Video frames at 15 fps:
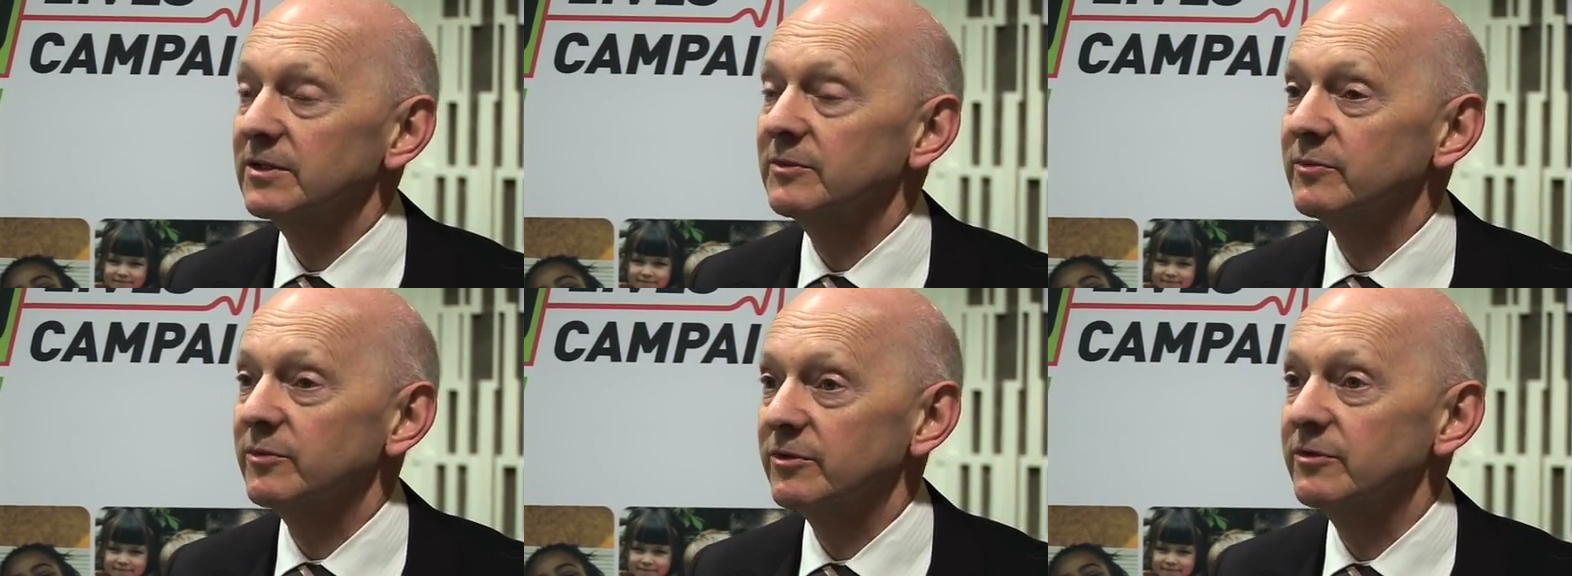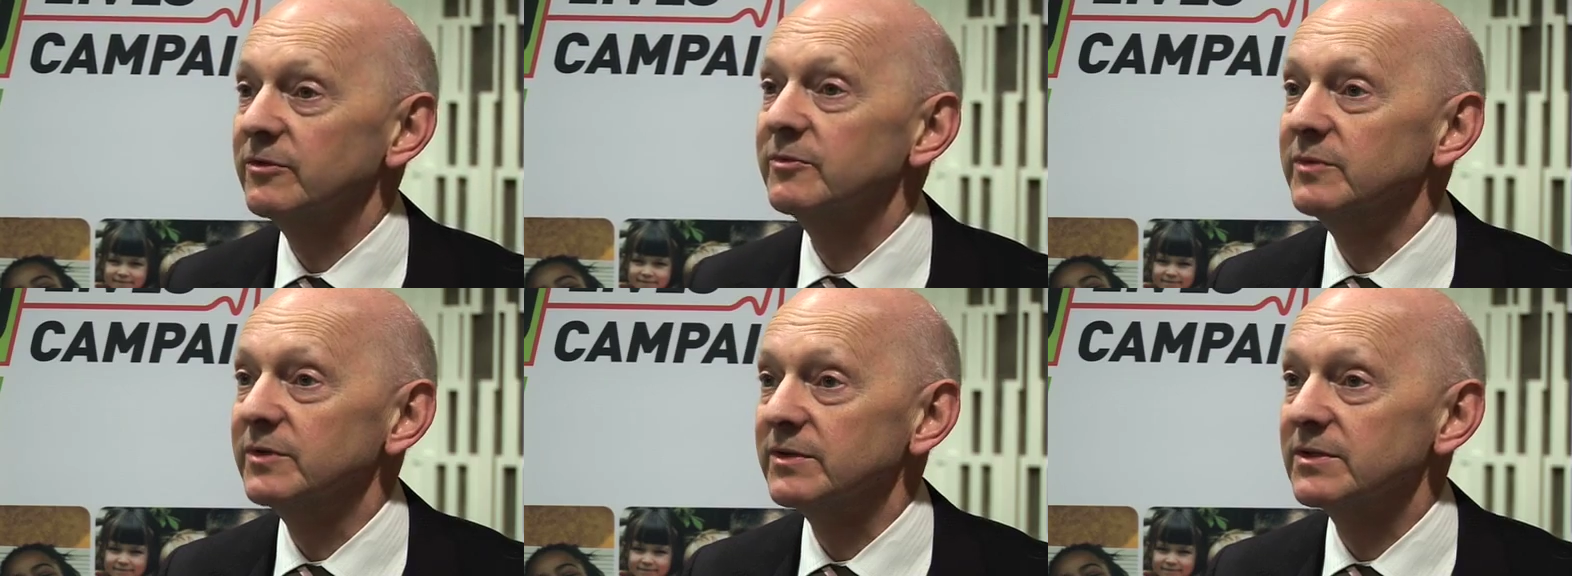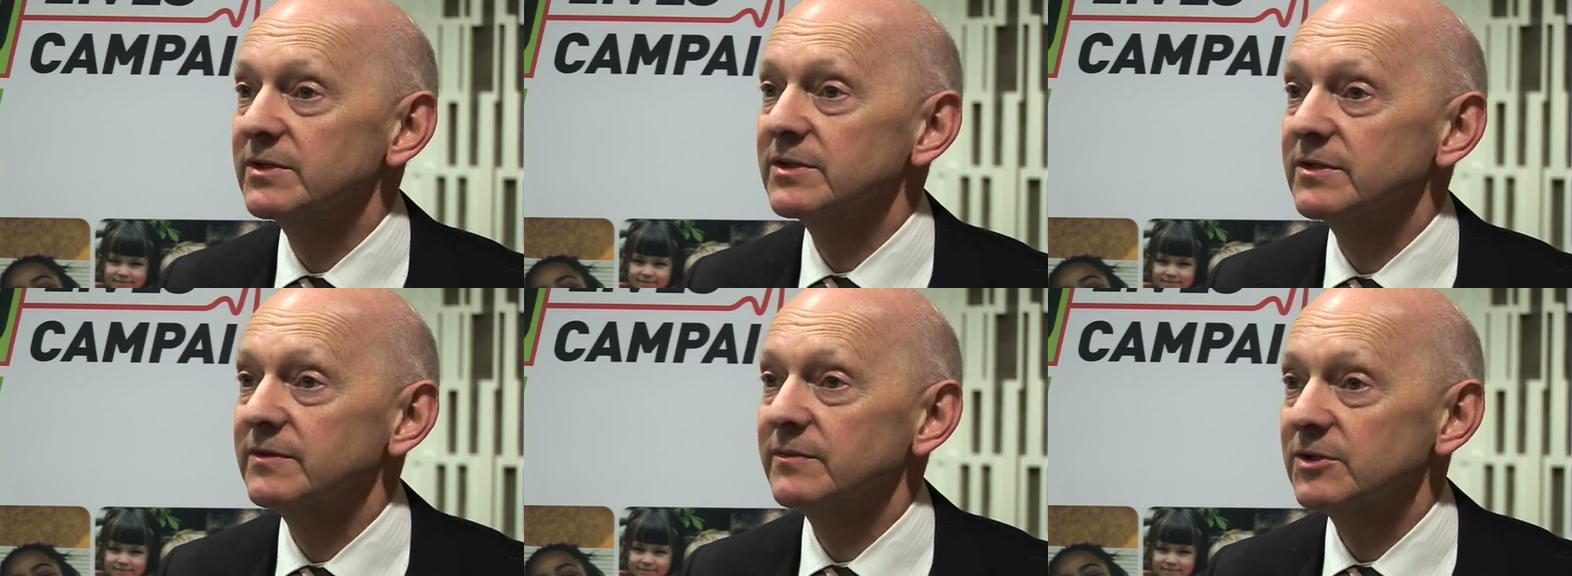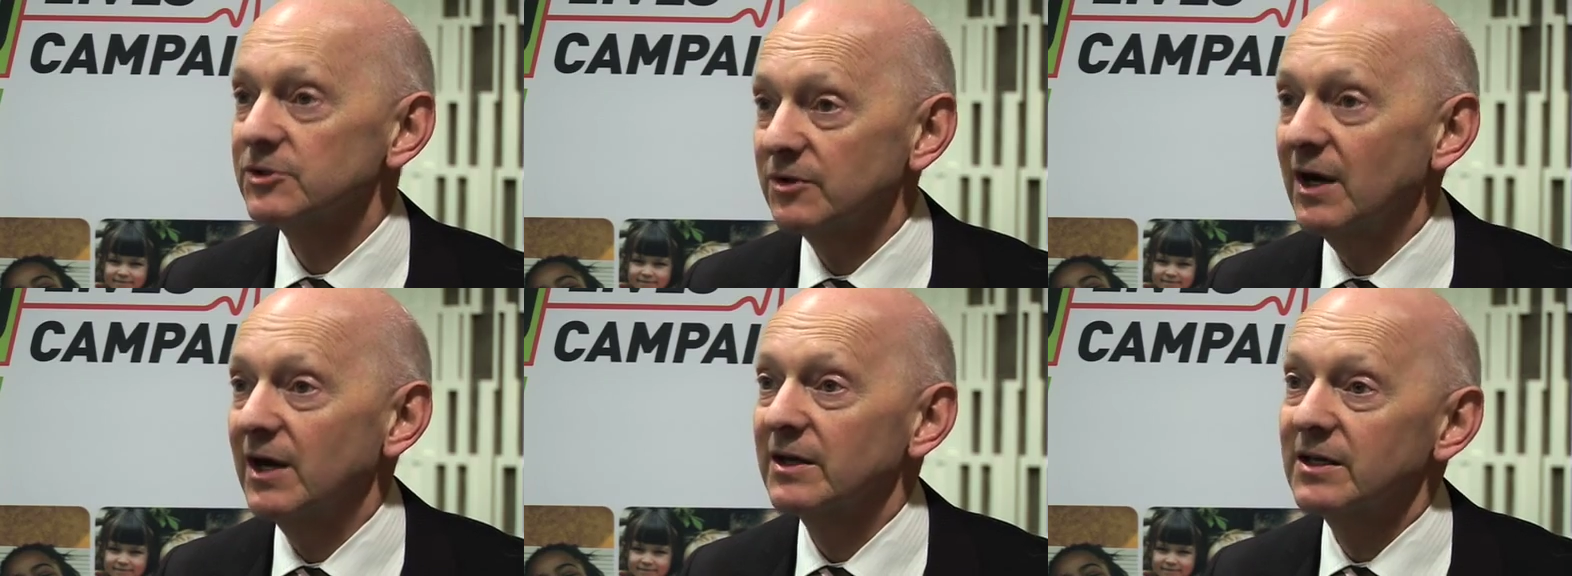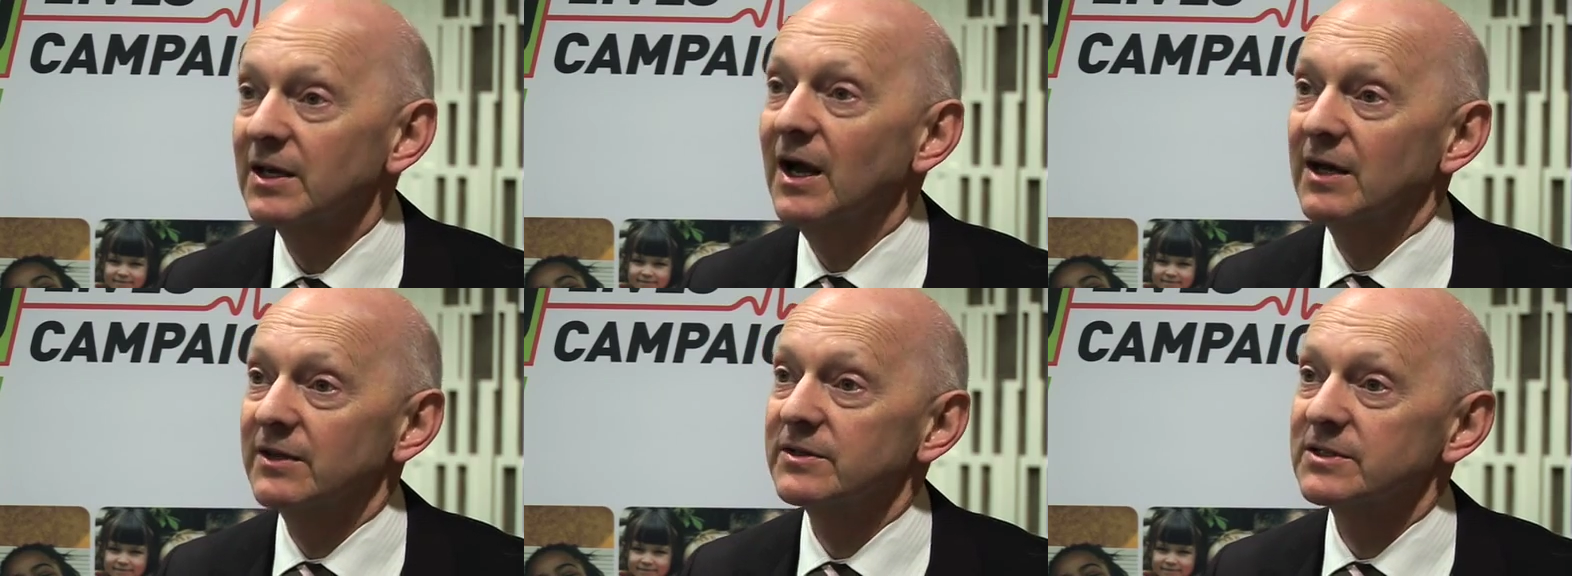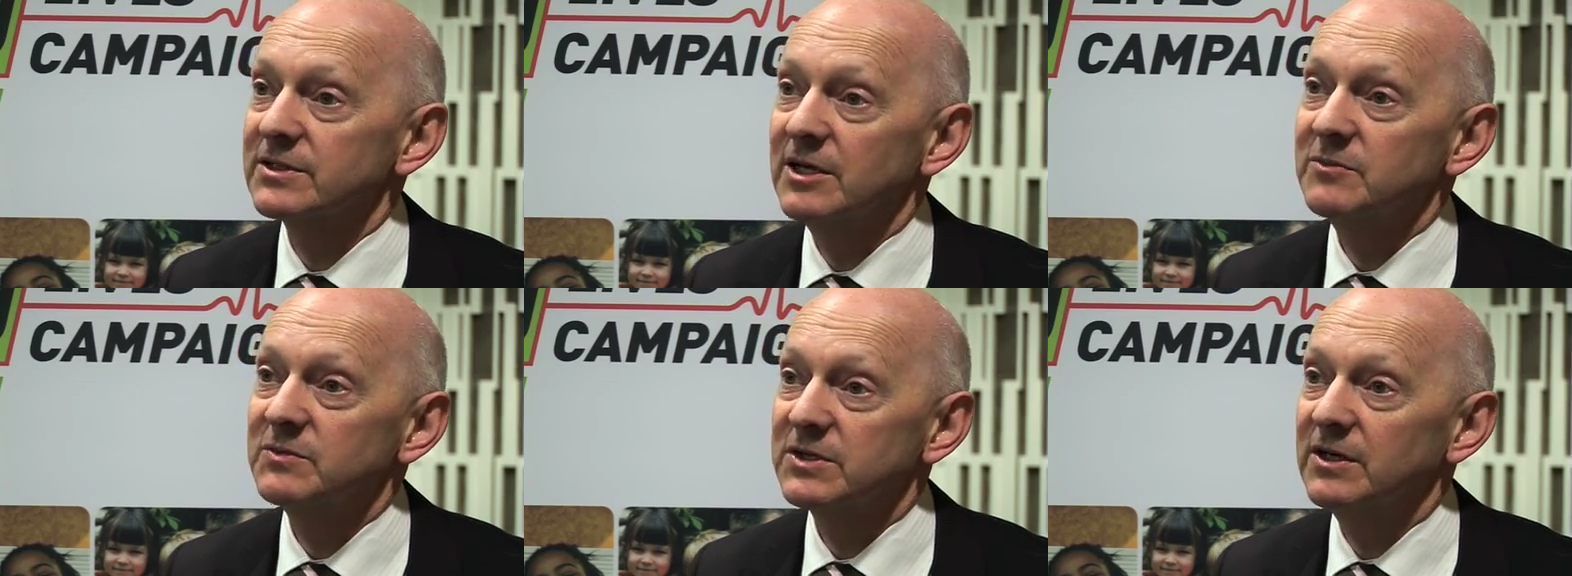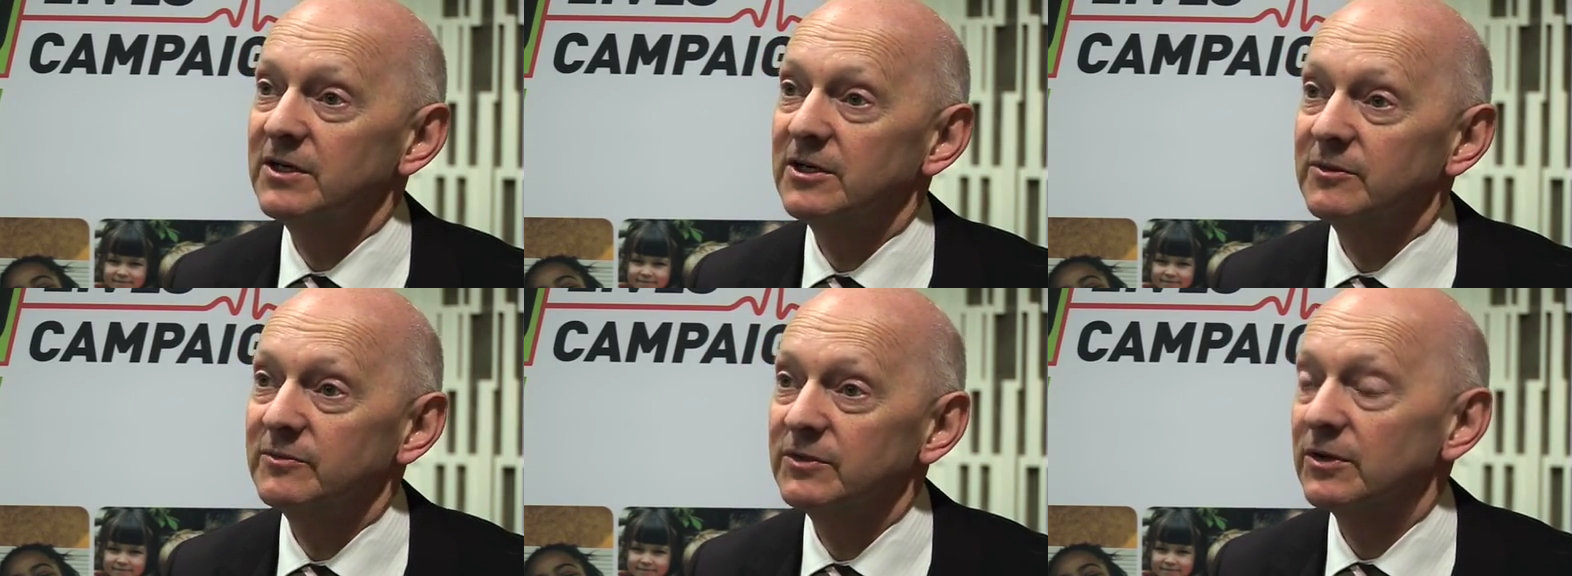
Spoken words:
improvement track at the same time,